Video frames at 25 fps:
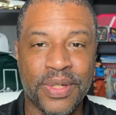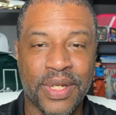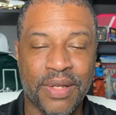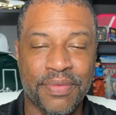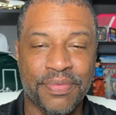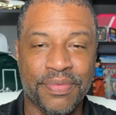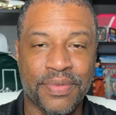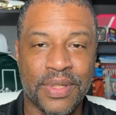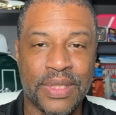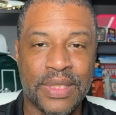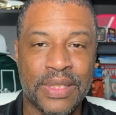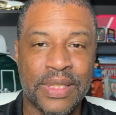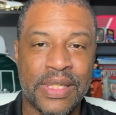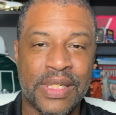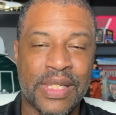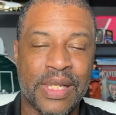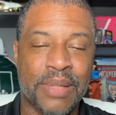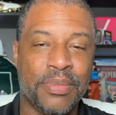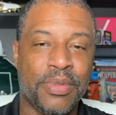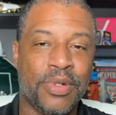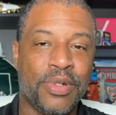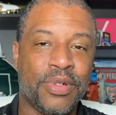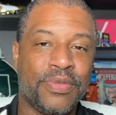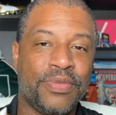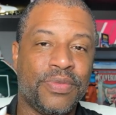effort is
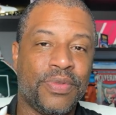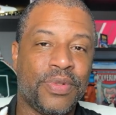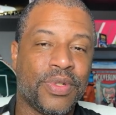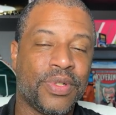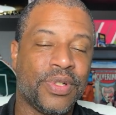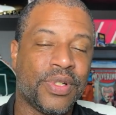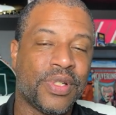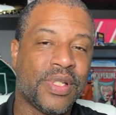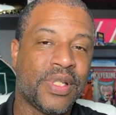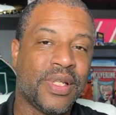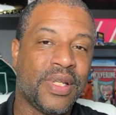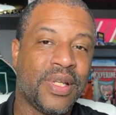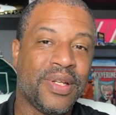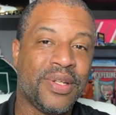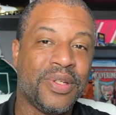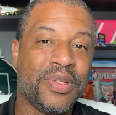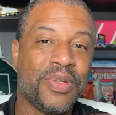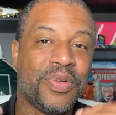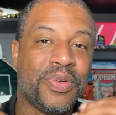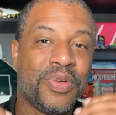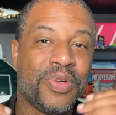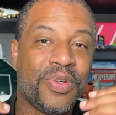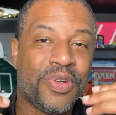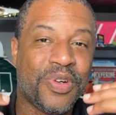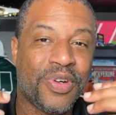about focusing on the
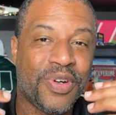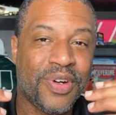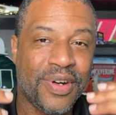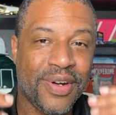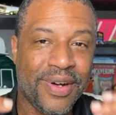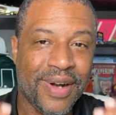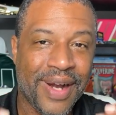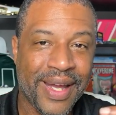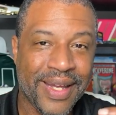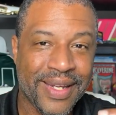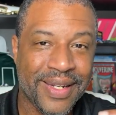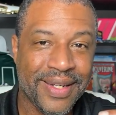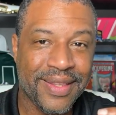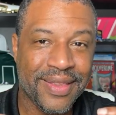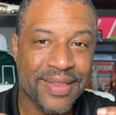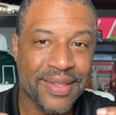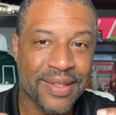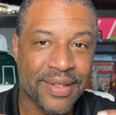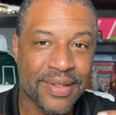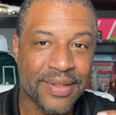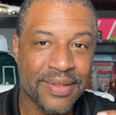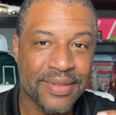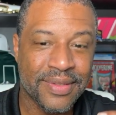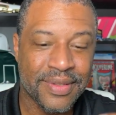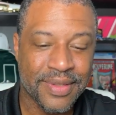right
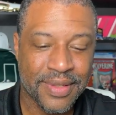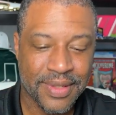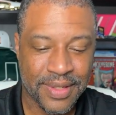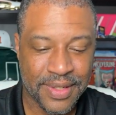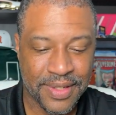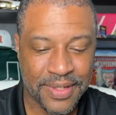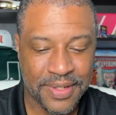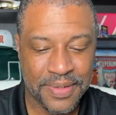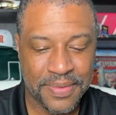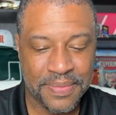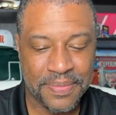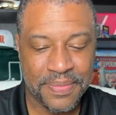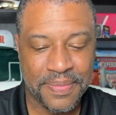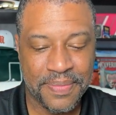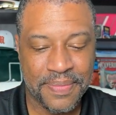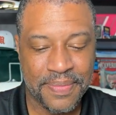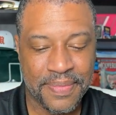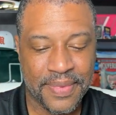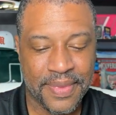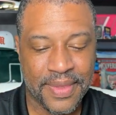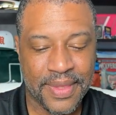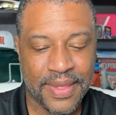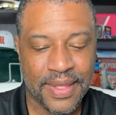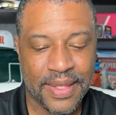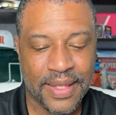thing
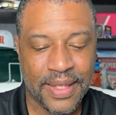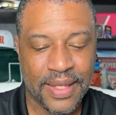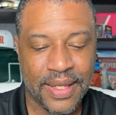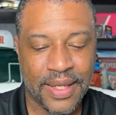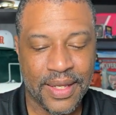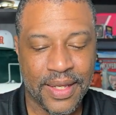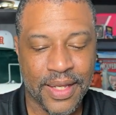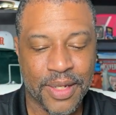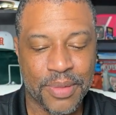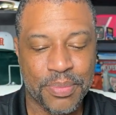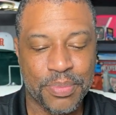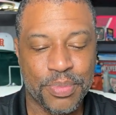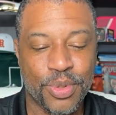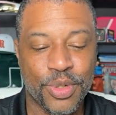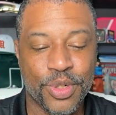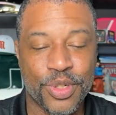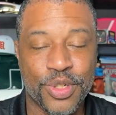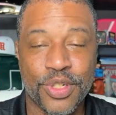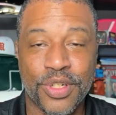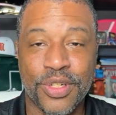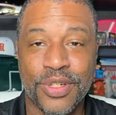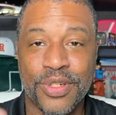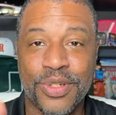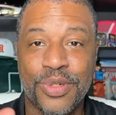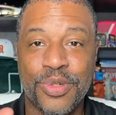and
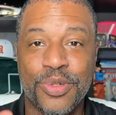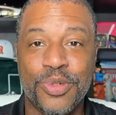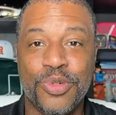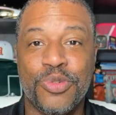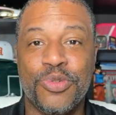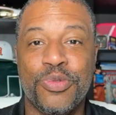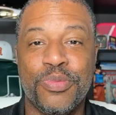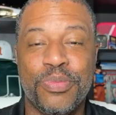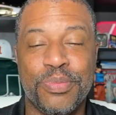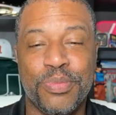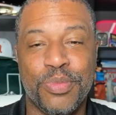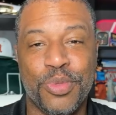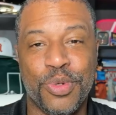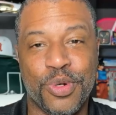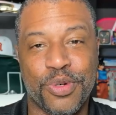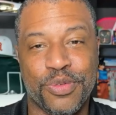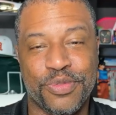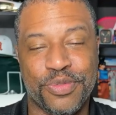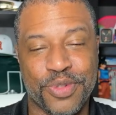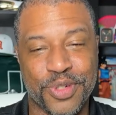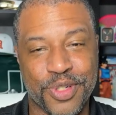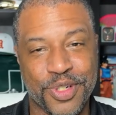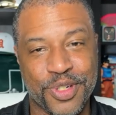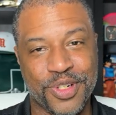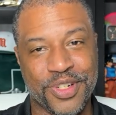pushing through more
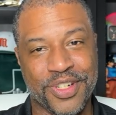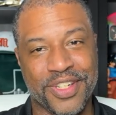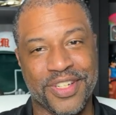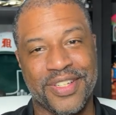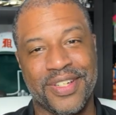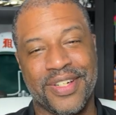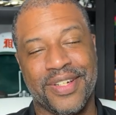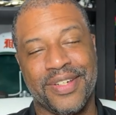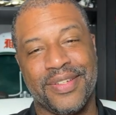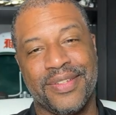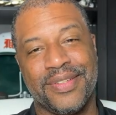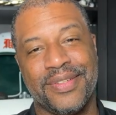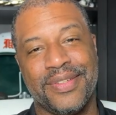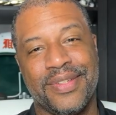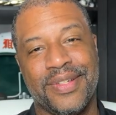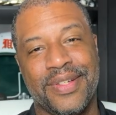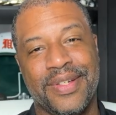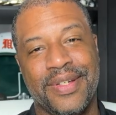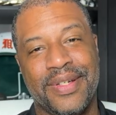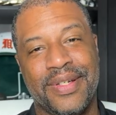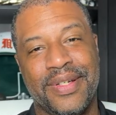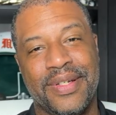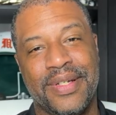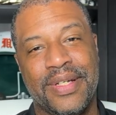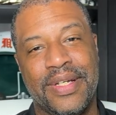frustration.
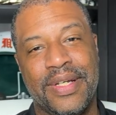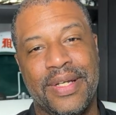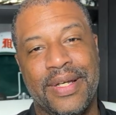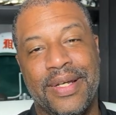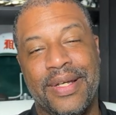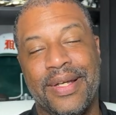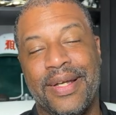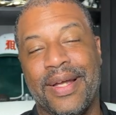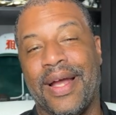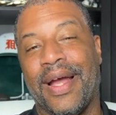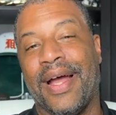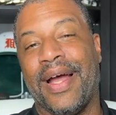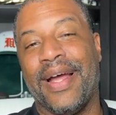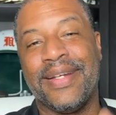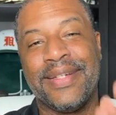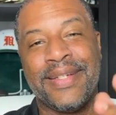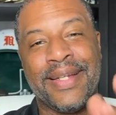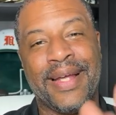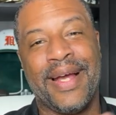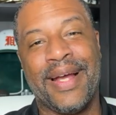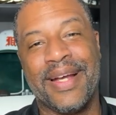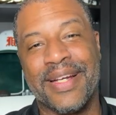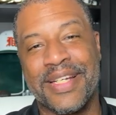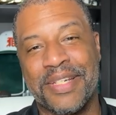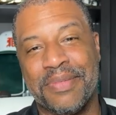I had to
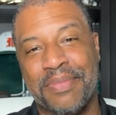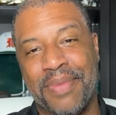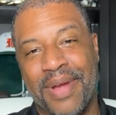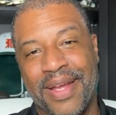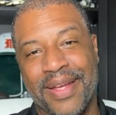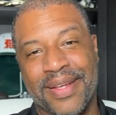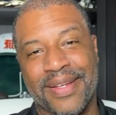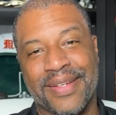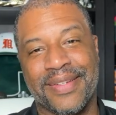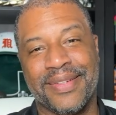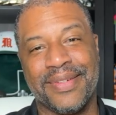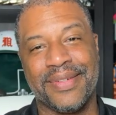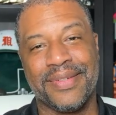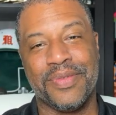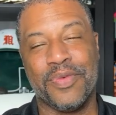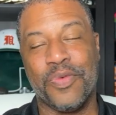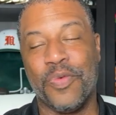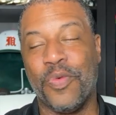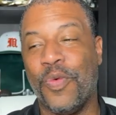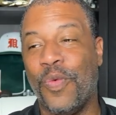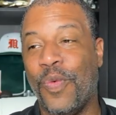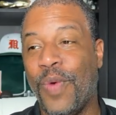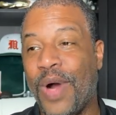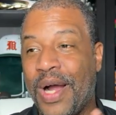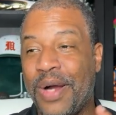ask Mike,
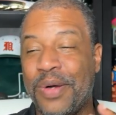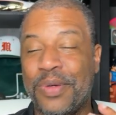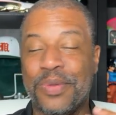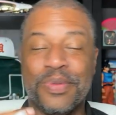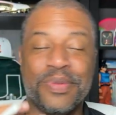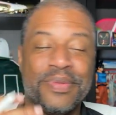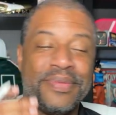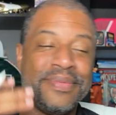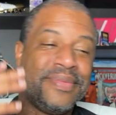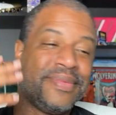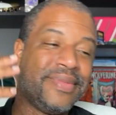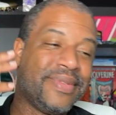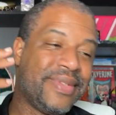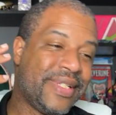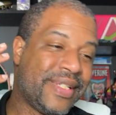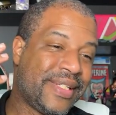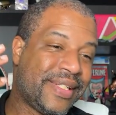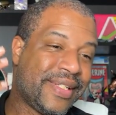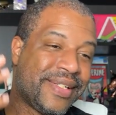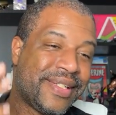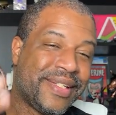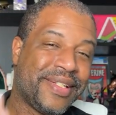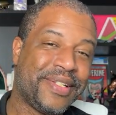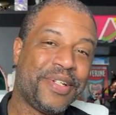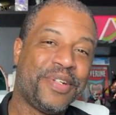wow, this
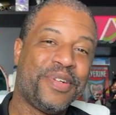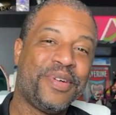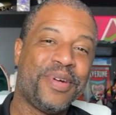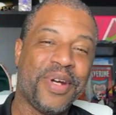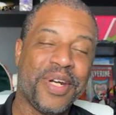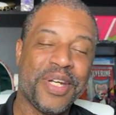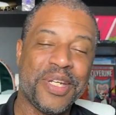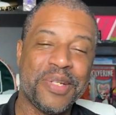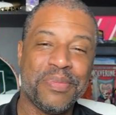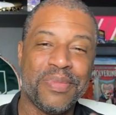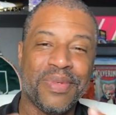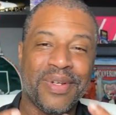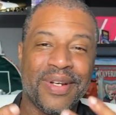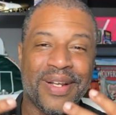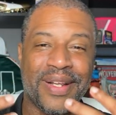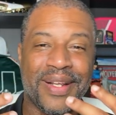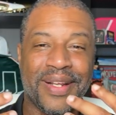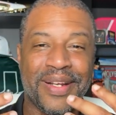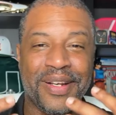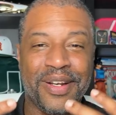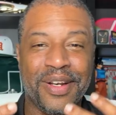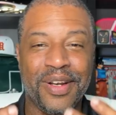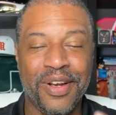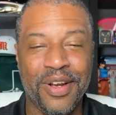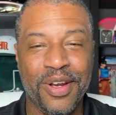is incredible. I
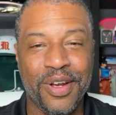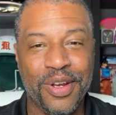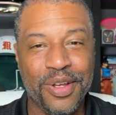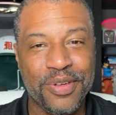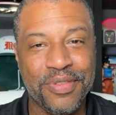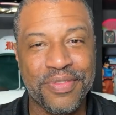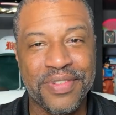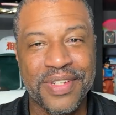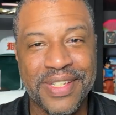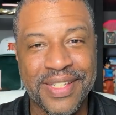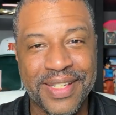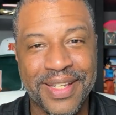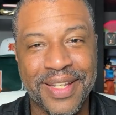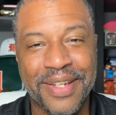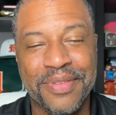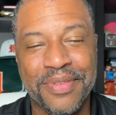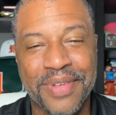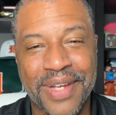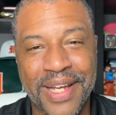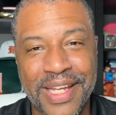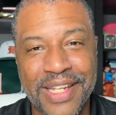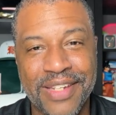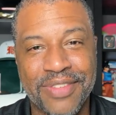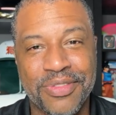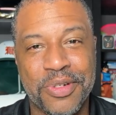love this
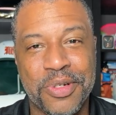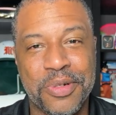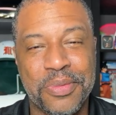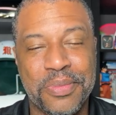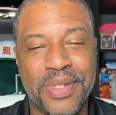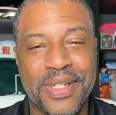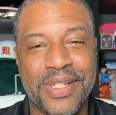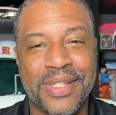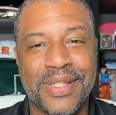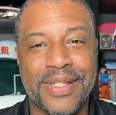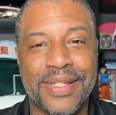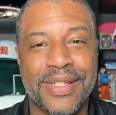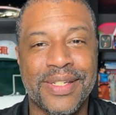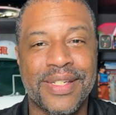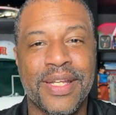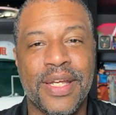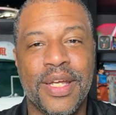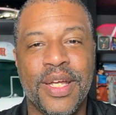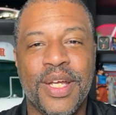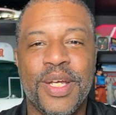advice for our business.